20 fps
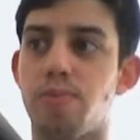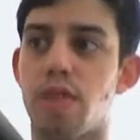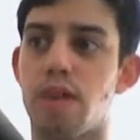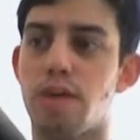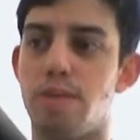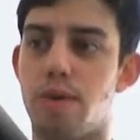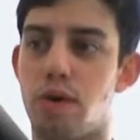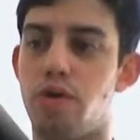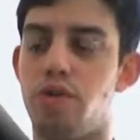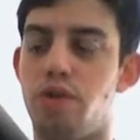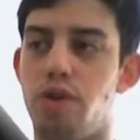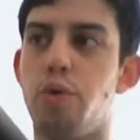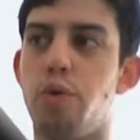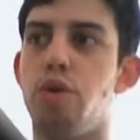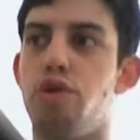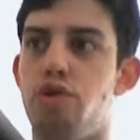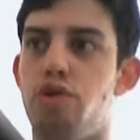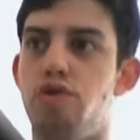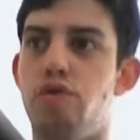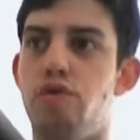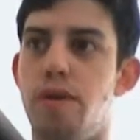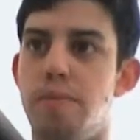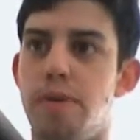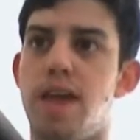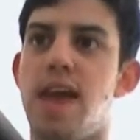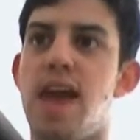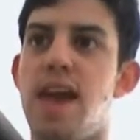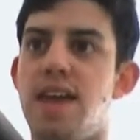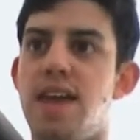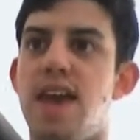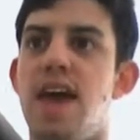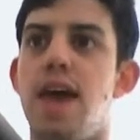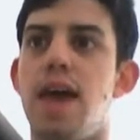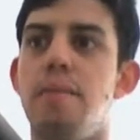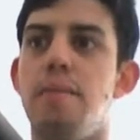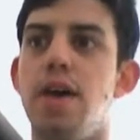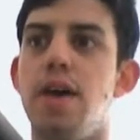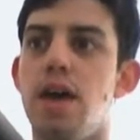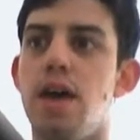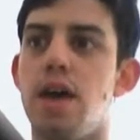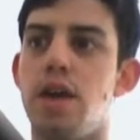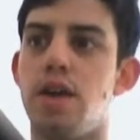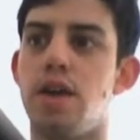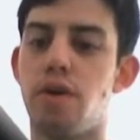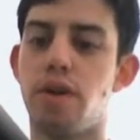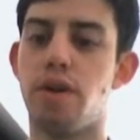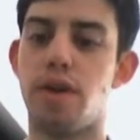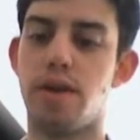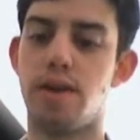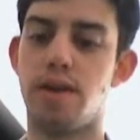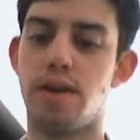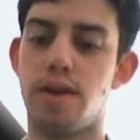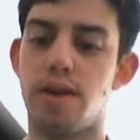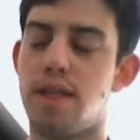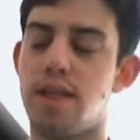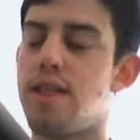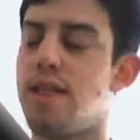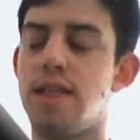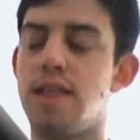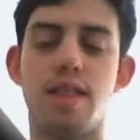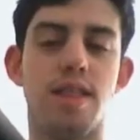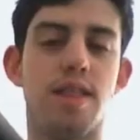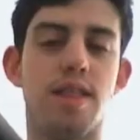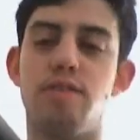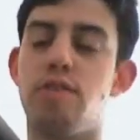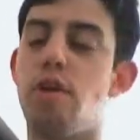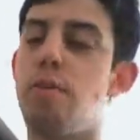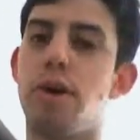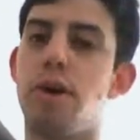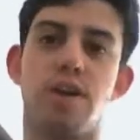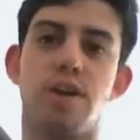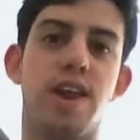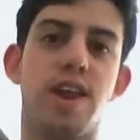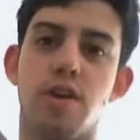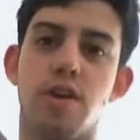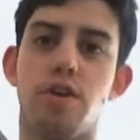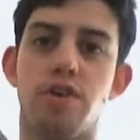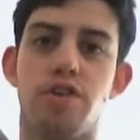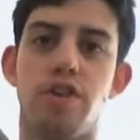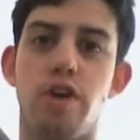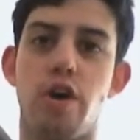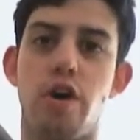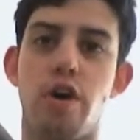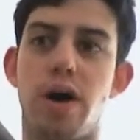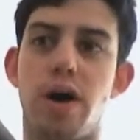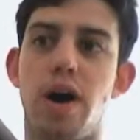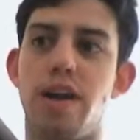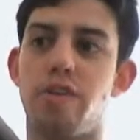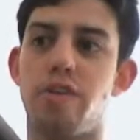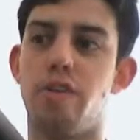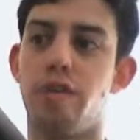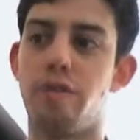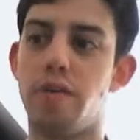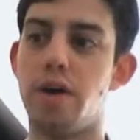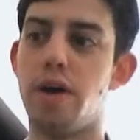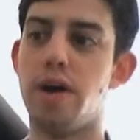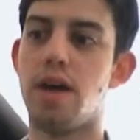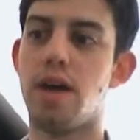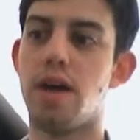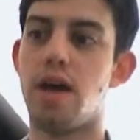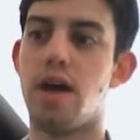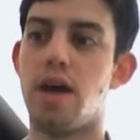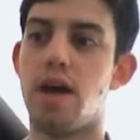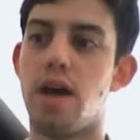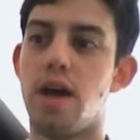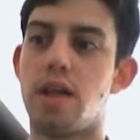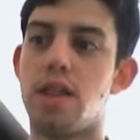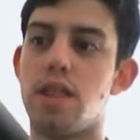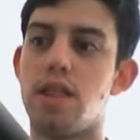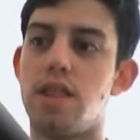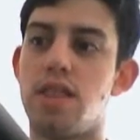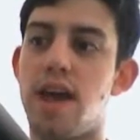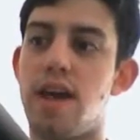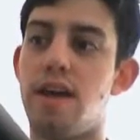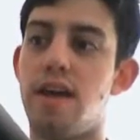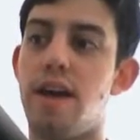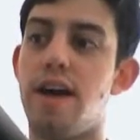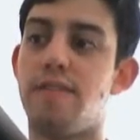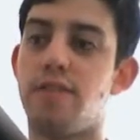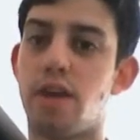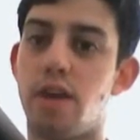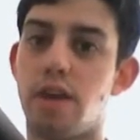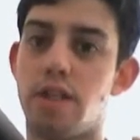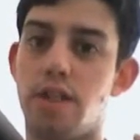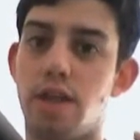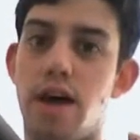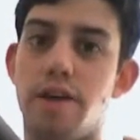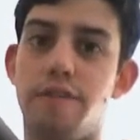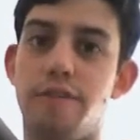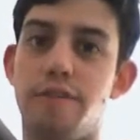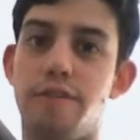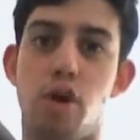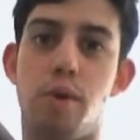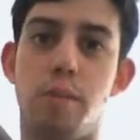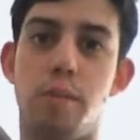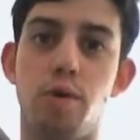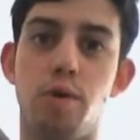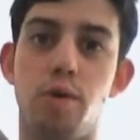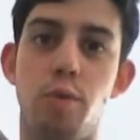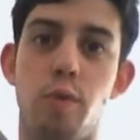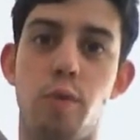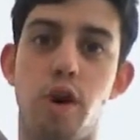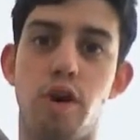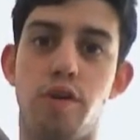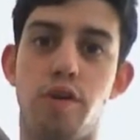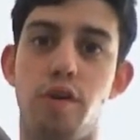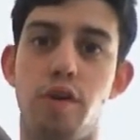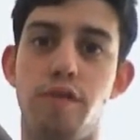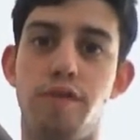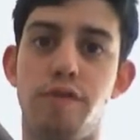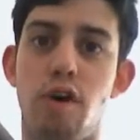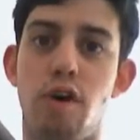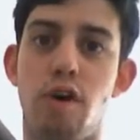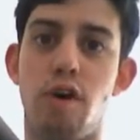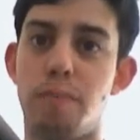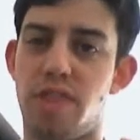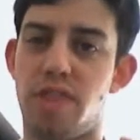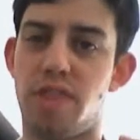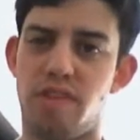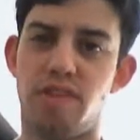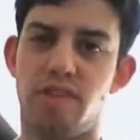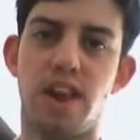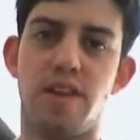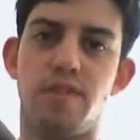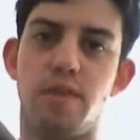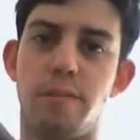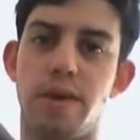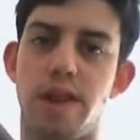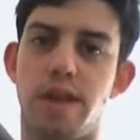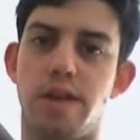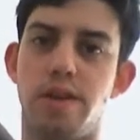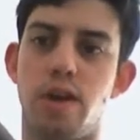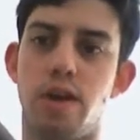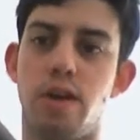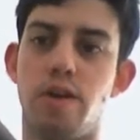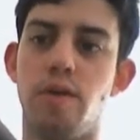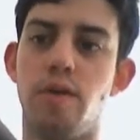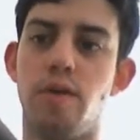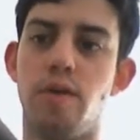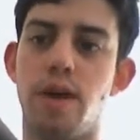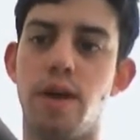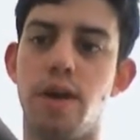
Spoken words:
Because you are streaming a game. There's so much technology going behind. So they have done a phenomenal work so far, but they still have a bit to go.